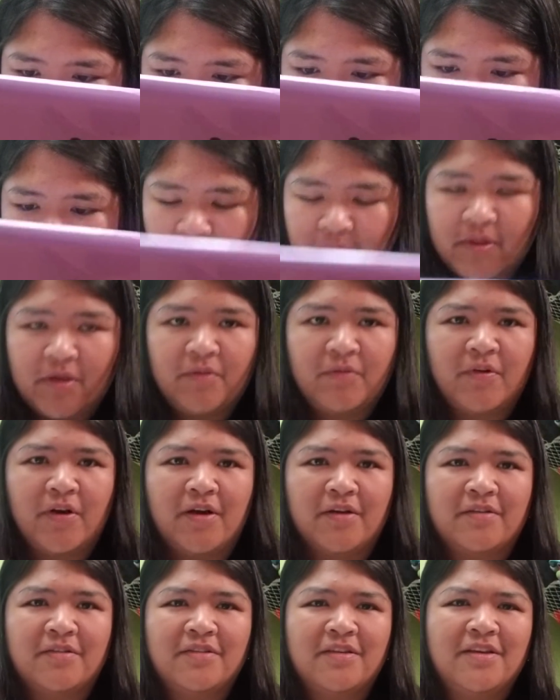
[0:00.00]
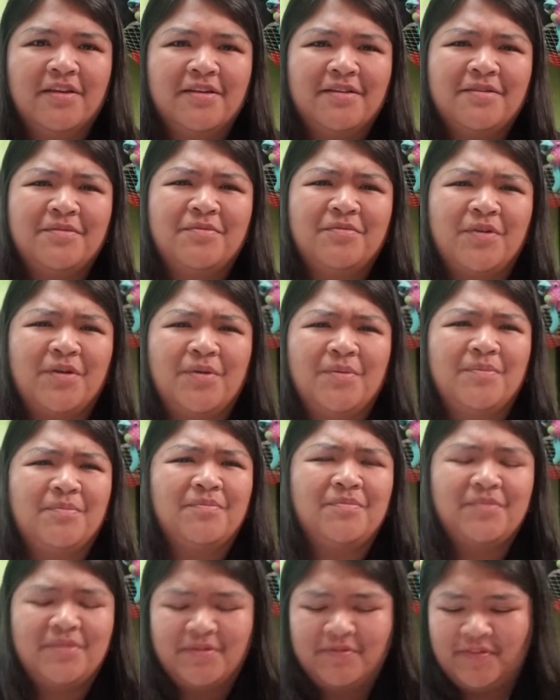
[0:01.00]
something Frost from
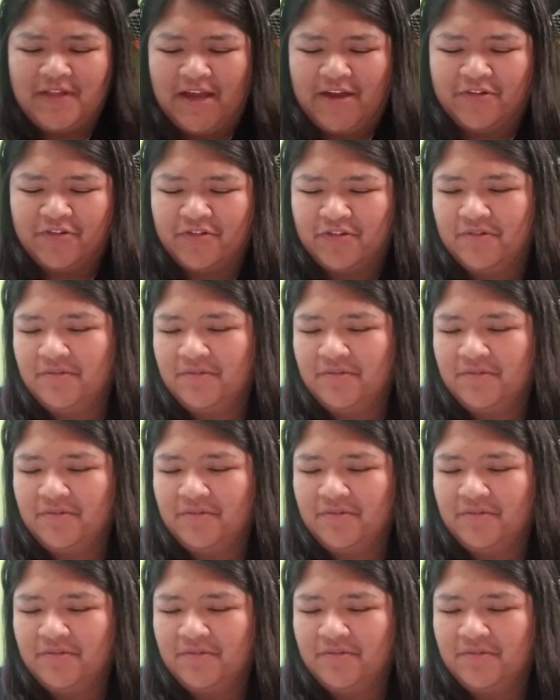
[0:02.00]
the Flash.